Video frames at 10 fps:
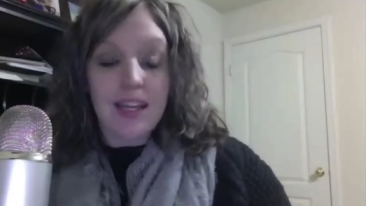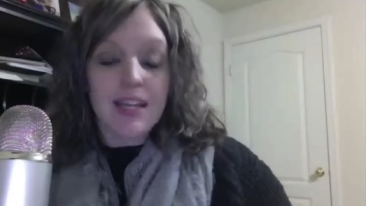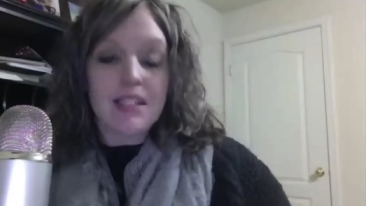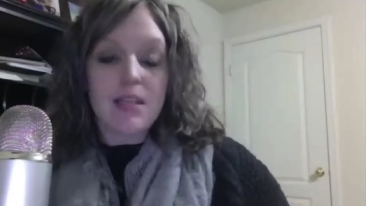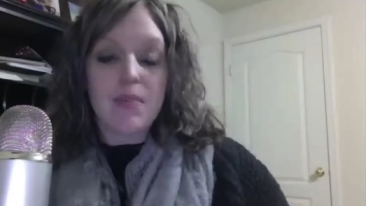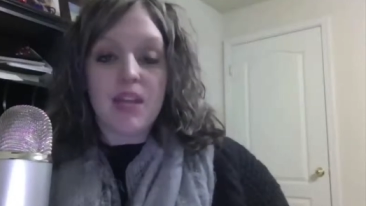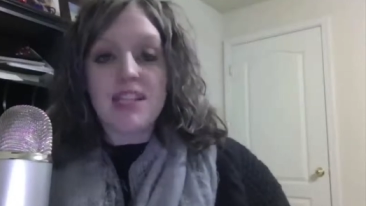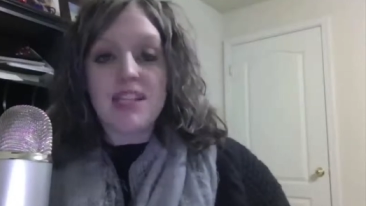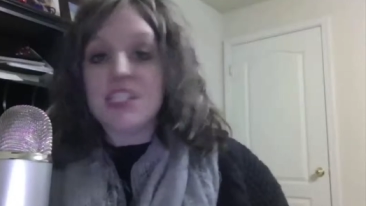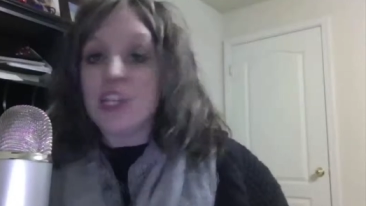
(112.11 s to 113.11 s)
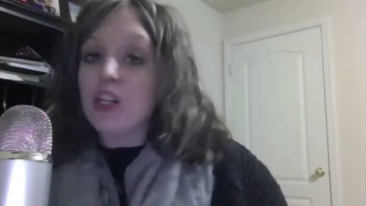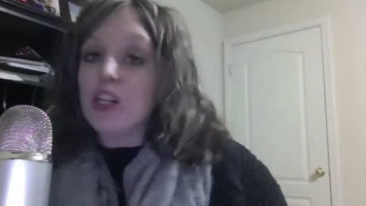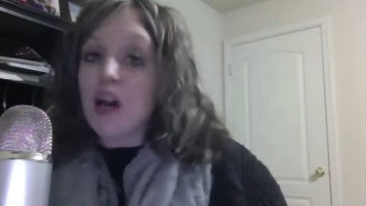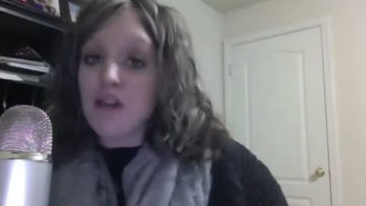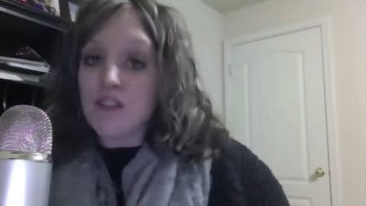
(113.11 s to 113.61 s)
And it's something I still
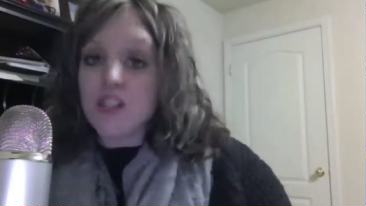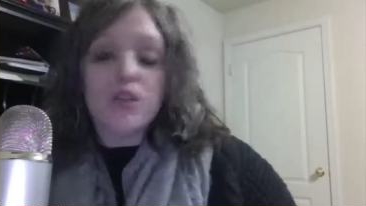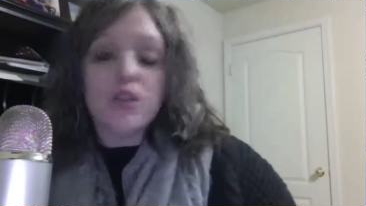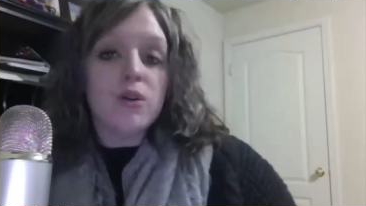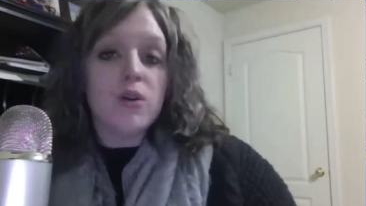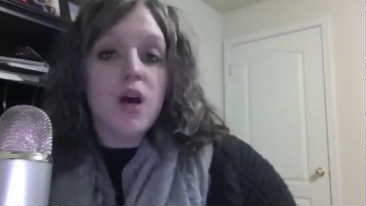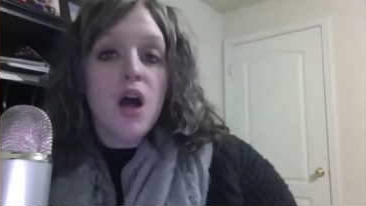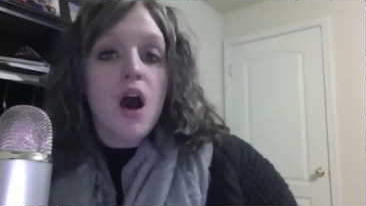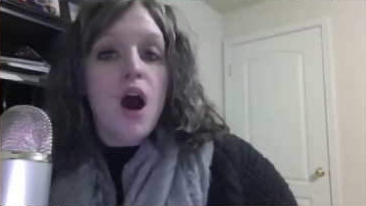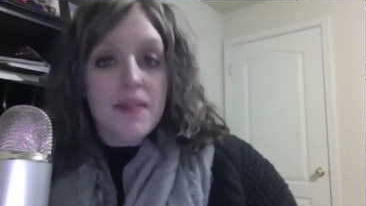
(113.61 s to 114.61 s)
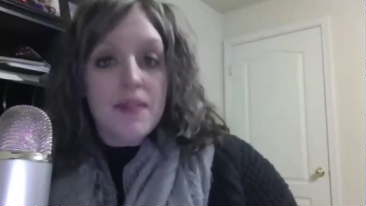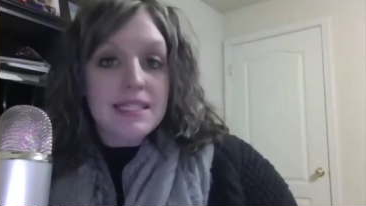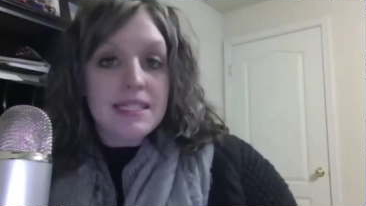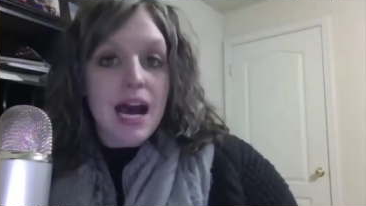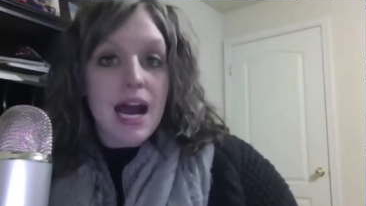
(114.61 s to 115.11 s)
love to do on the
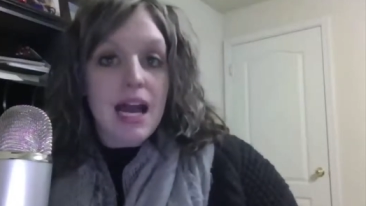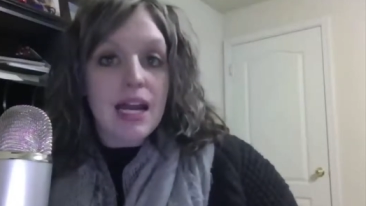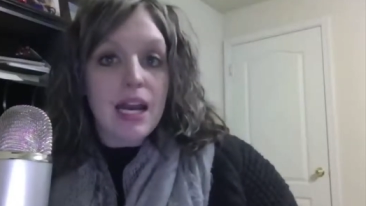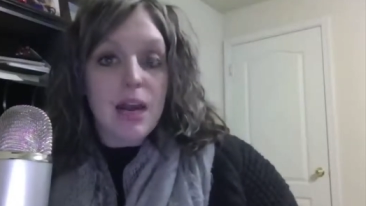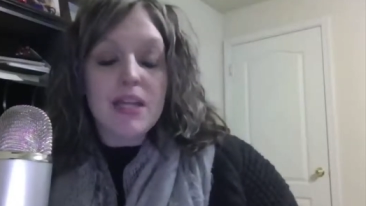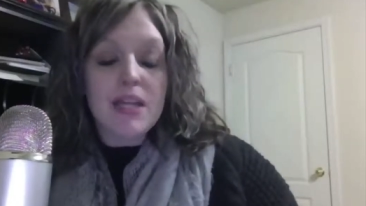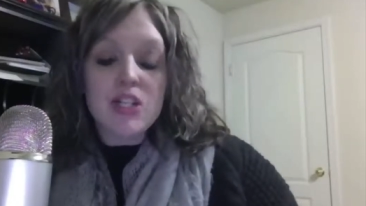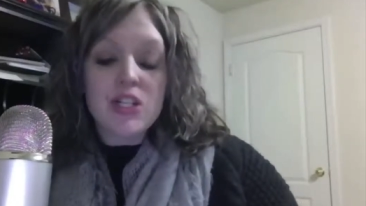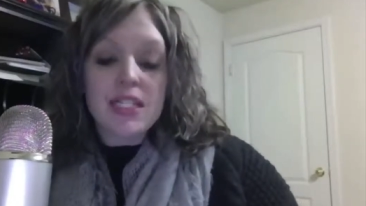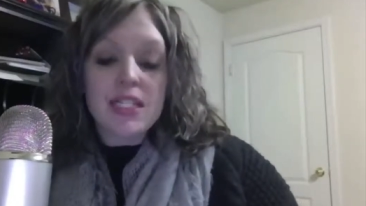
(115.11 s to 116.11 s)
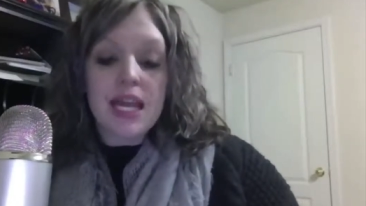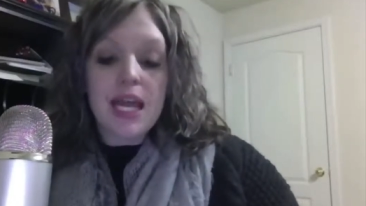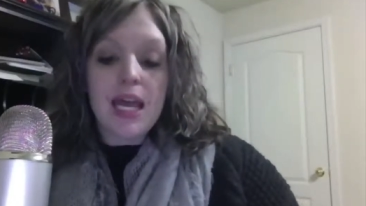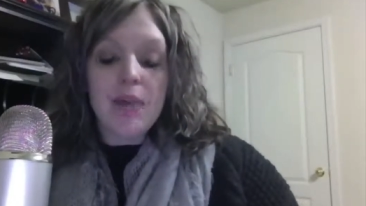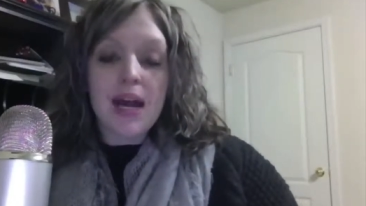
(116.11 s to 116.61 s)
side and I'm interested
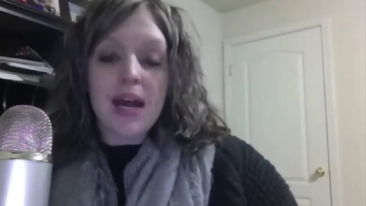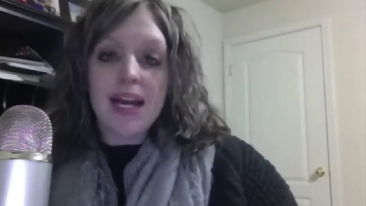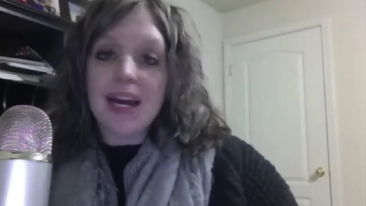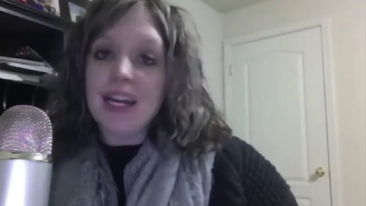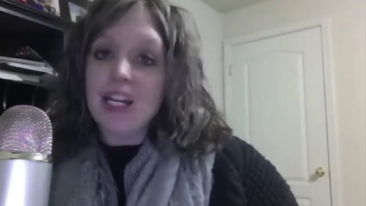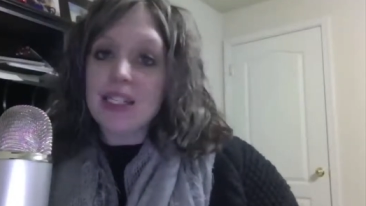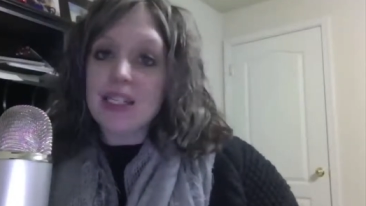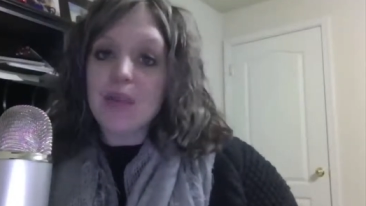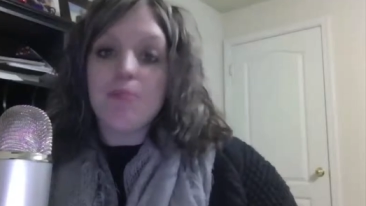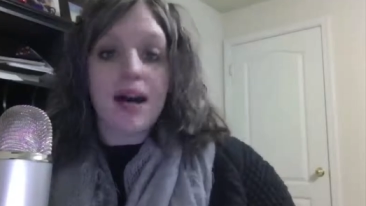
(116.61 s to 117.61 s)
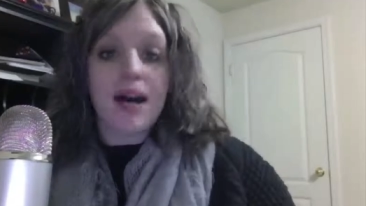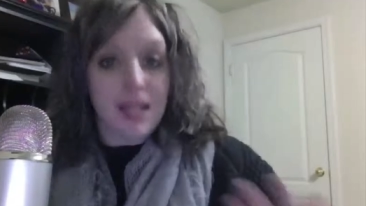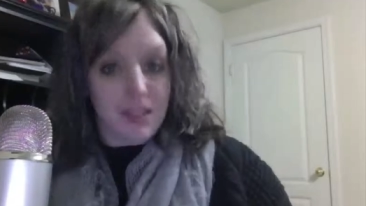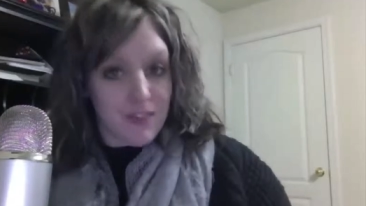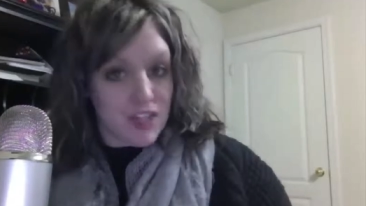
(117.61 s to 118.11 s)
in, but I kind of just
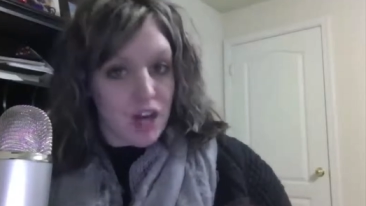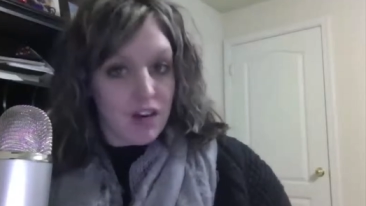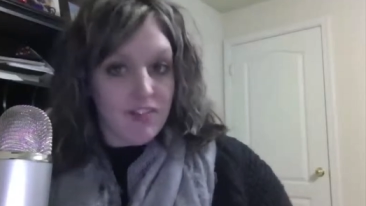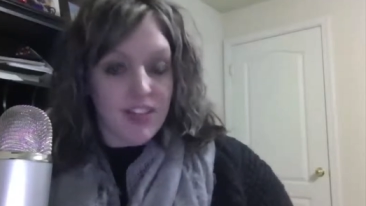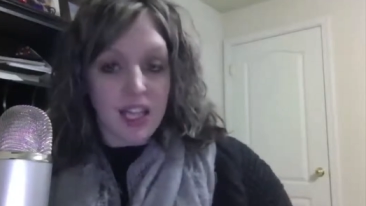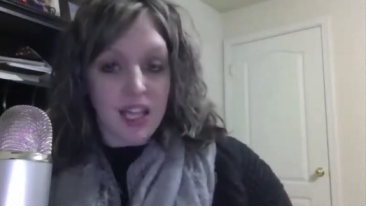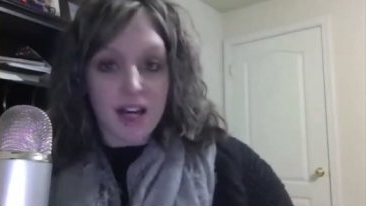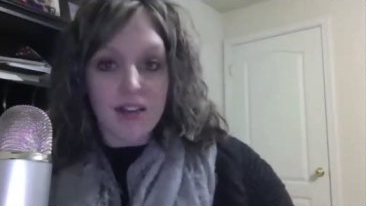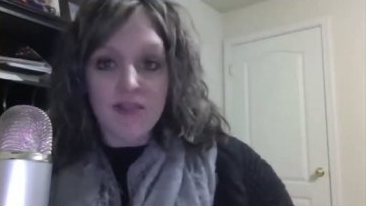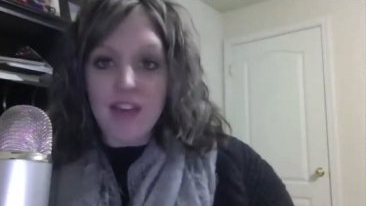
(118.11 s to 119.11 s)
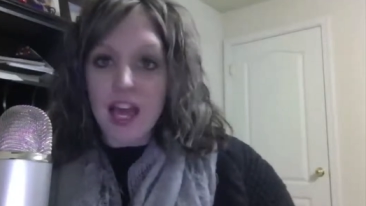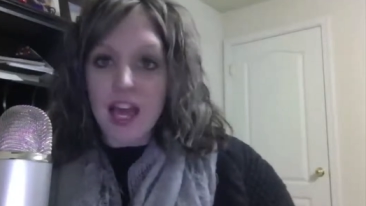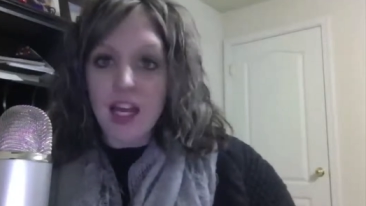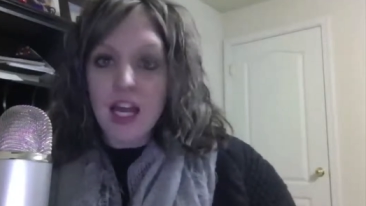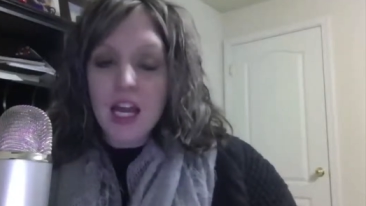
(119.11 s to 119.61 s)
combined the photography love
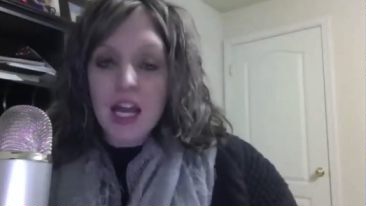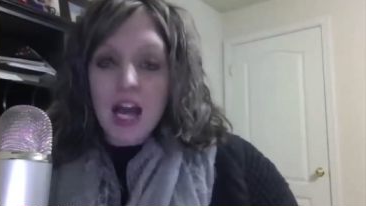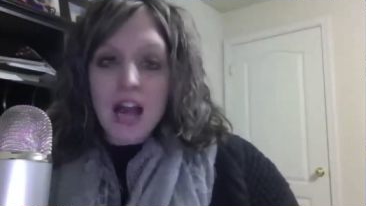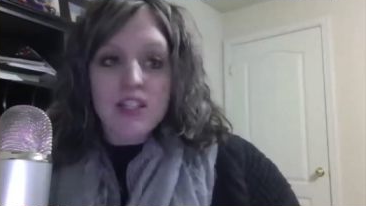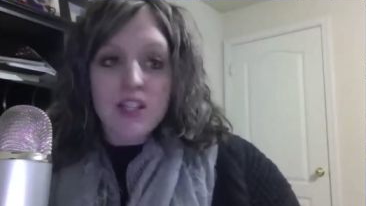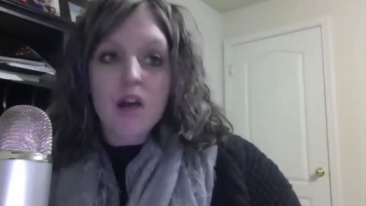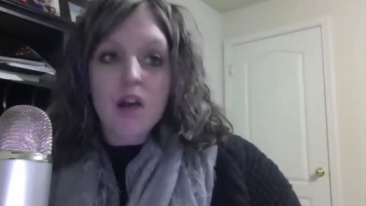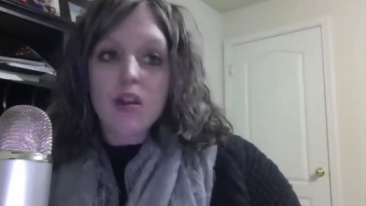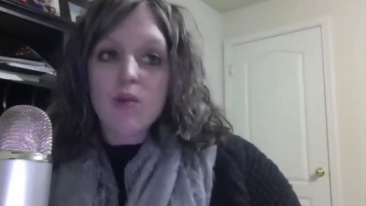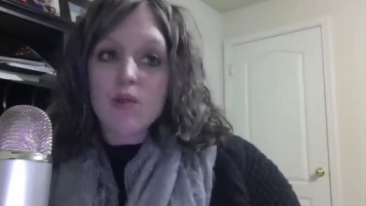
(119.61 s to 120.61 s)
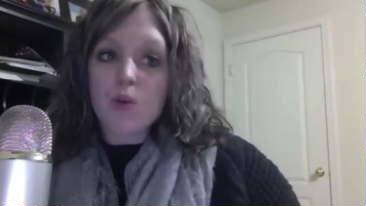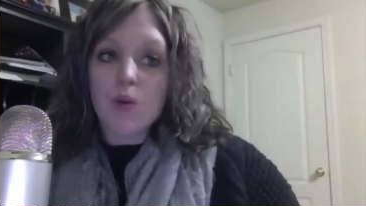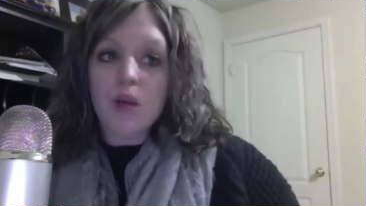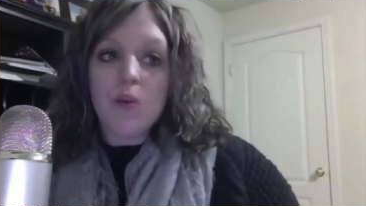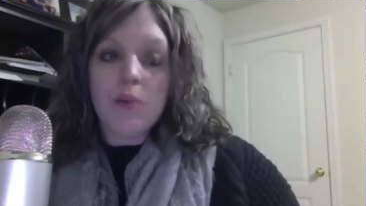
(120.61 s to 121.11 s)
and I saw that there was a
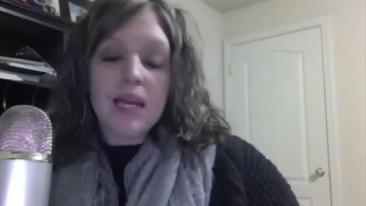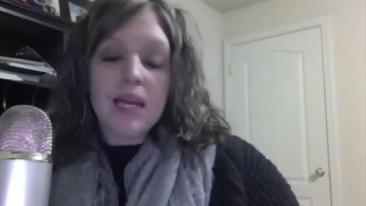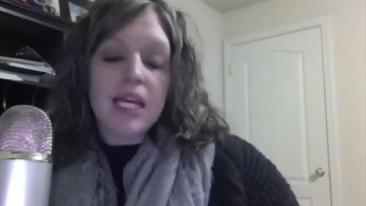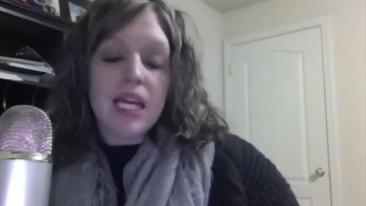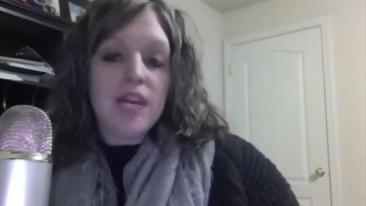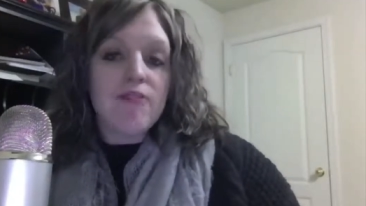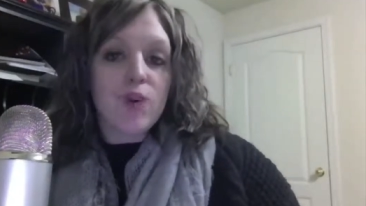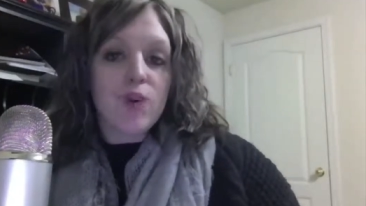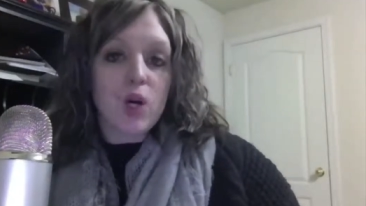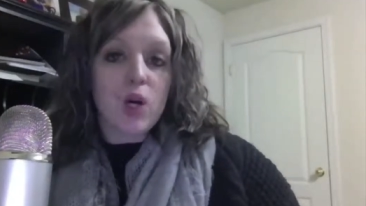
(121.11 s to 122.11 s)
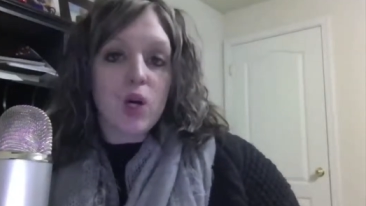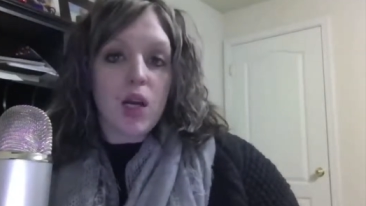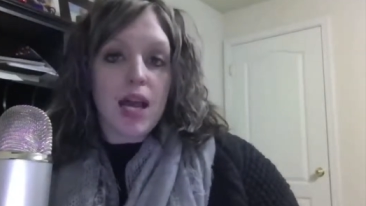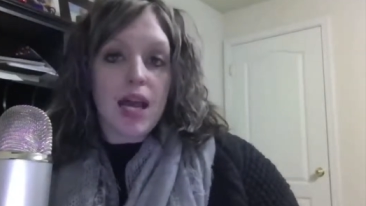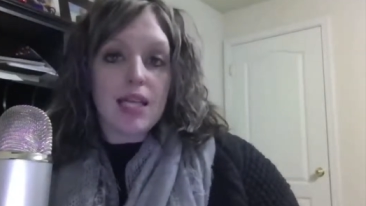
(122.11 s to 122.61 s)
real big need for
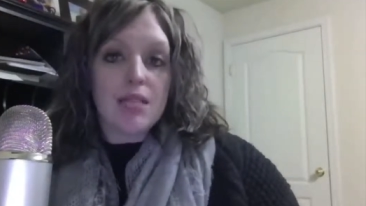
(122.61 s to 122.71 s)
a